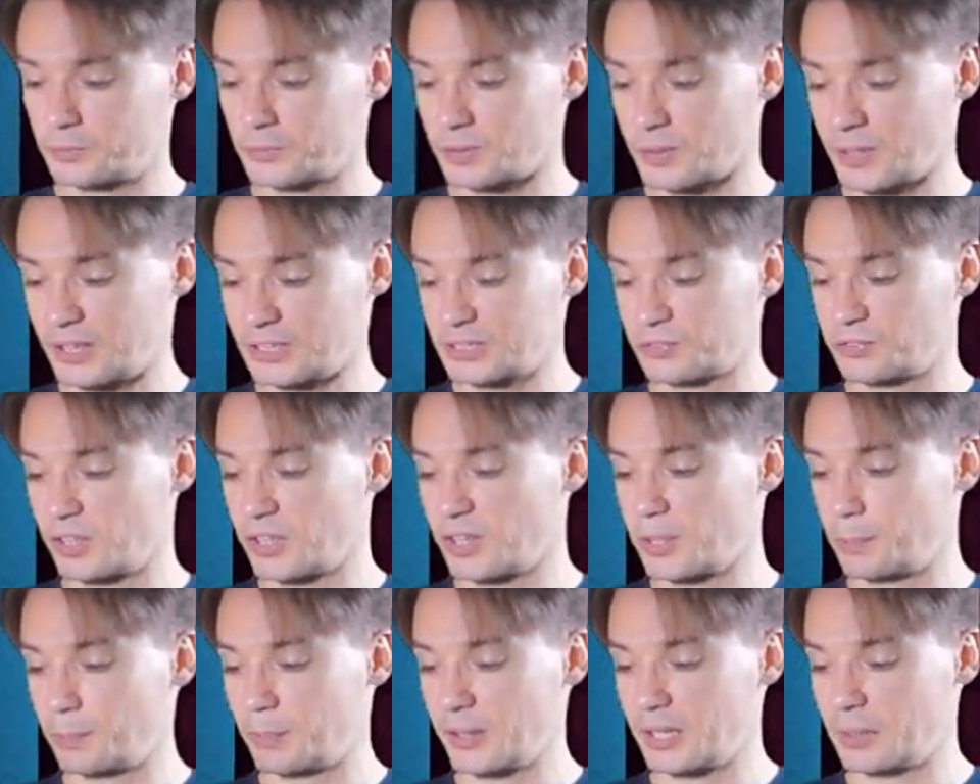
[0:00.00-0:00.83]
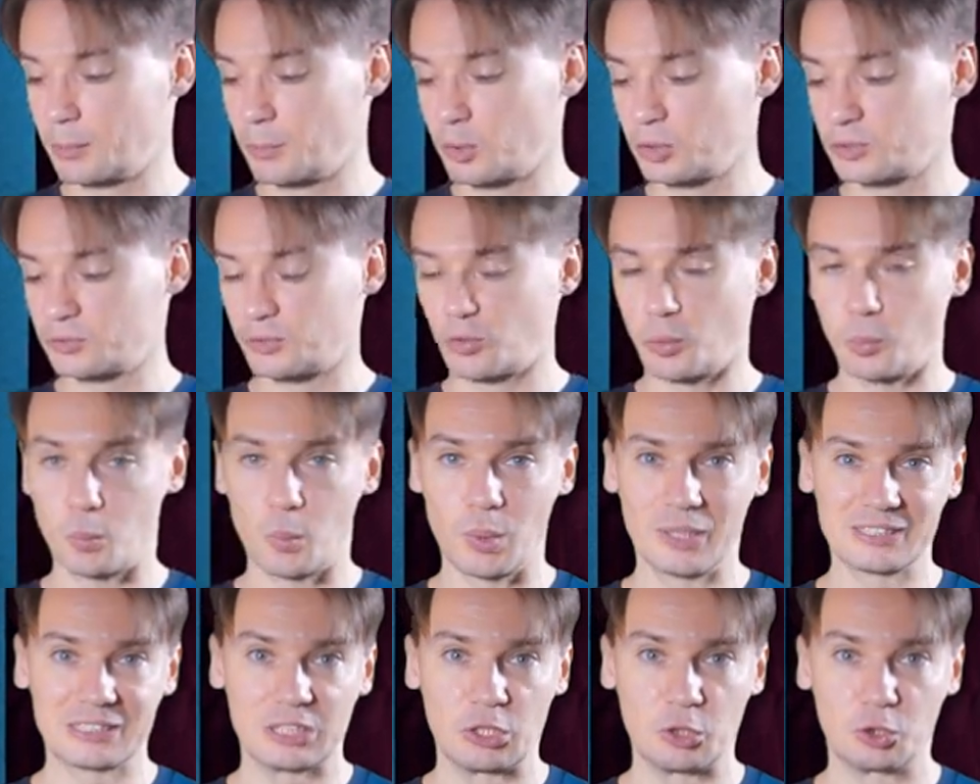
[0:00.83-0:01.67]
transfer the pen mod from
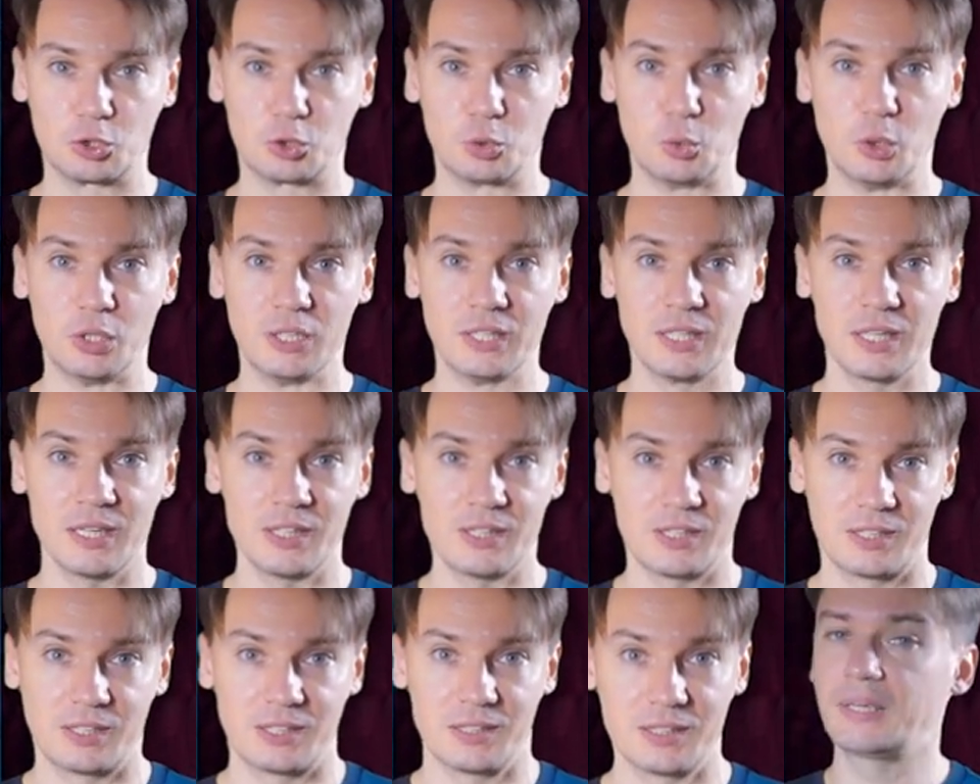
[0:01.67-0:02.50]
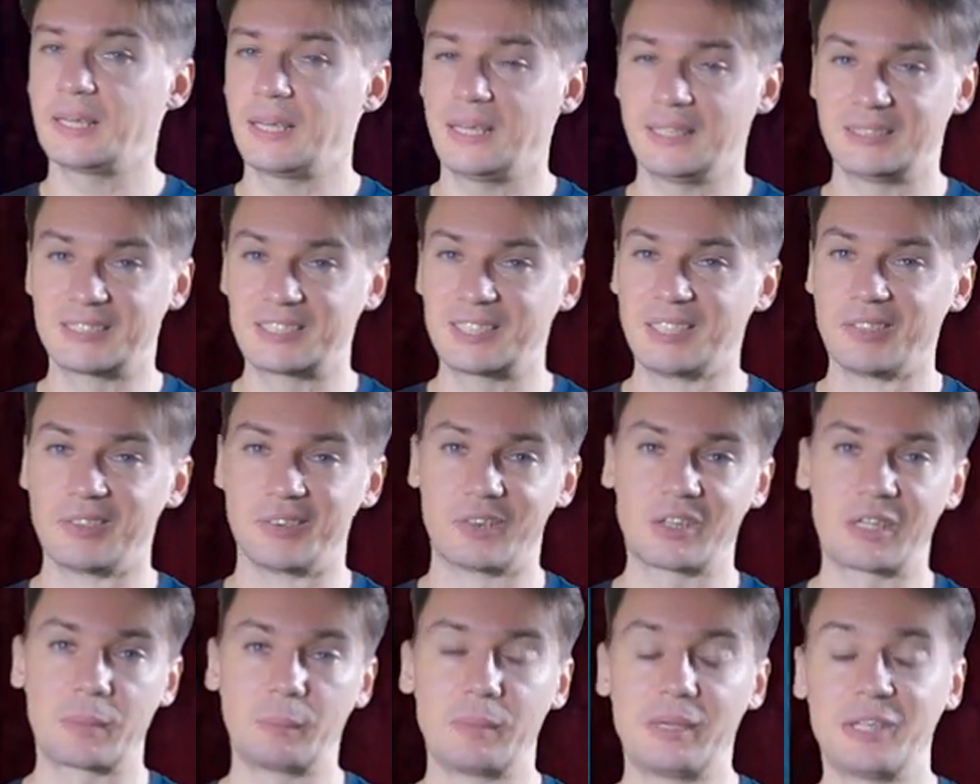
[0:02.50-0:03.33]
one slot to another, but I'd still
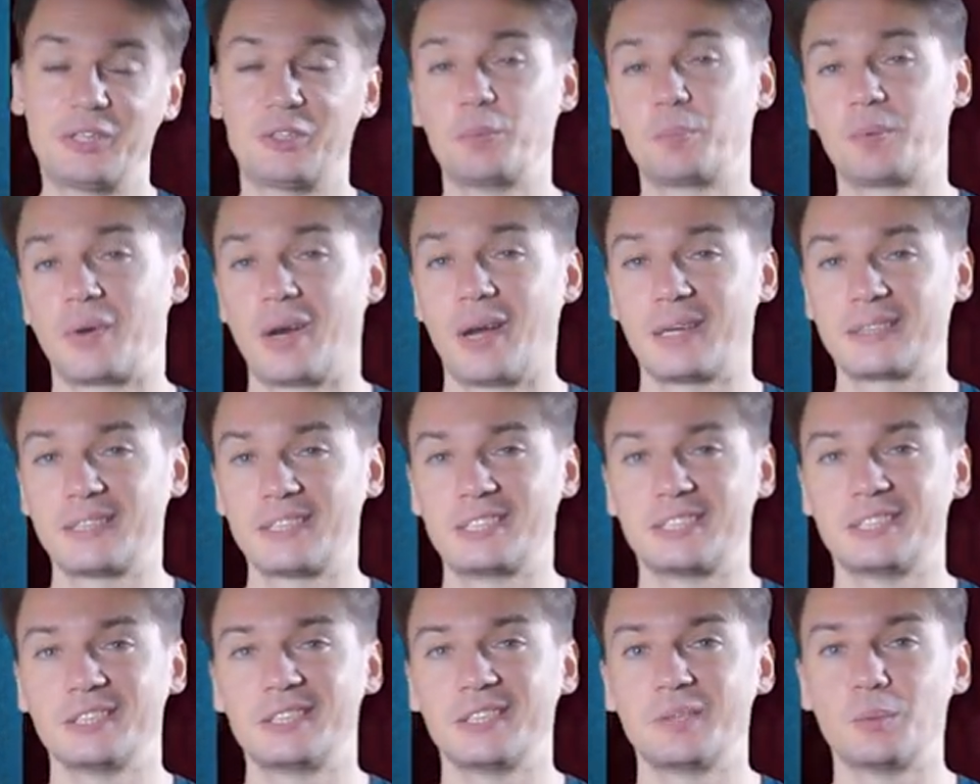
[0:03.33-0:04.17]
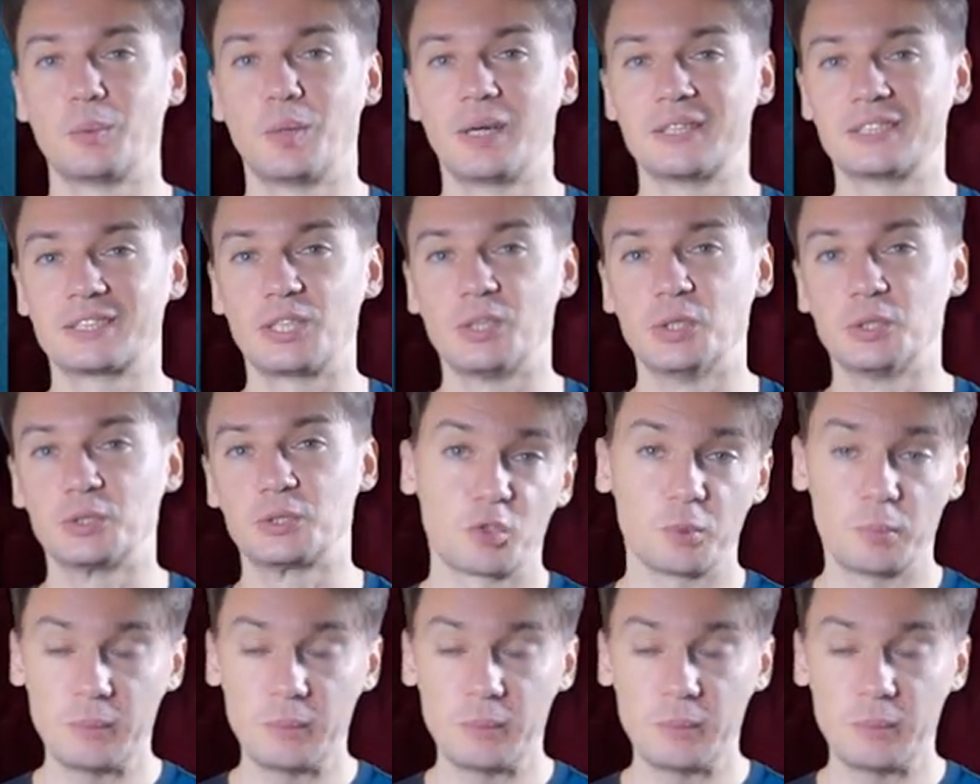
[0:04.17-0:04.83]
recommend you practice it in one slot.